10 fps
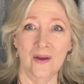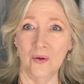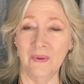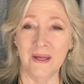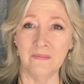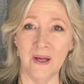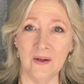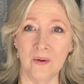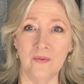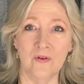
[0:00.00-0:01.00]
make my
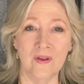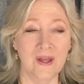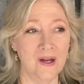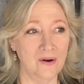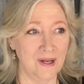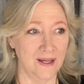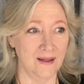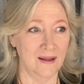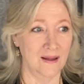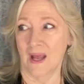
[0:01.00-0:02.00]
loop for the
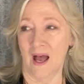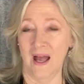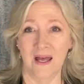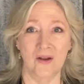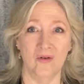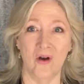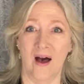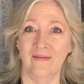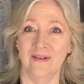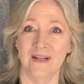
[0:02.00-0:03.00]
earring. I had no
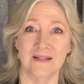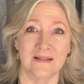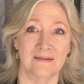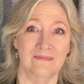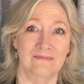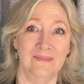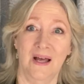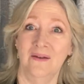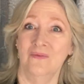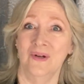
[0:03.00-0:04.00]
confidence,
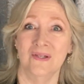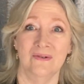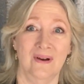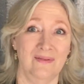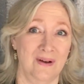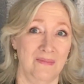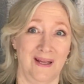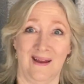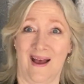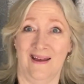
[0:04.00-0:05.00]
none whatsoever. I'm
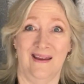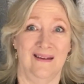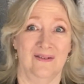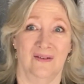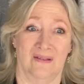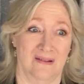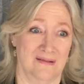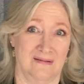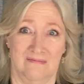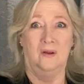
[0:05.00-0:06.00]
like, I can't do
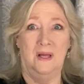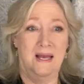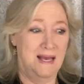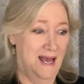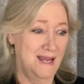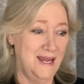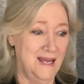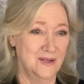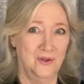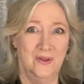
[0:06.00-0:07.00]
this. I
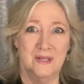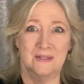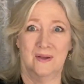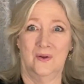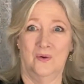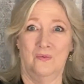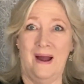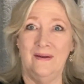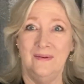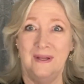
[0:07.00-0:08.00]
can't do this little
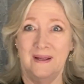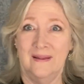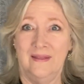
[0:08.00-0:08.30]
rounding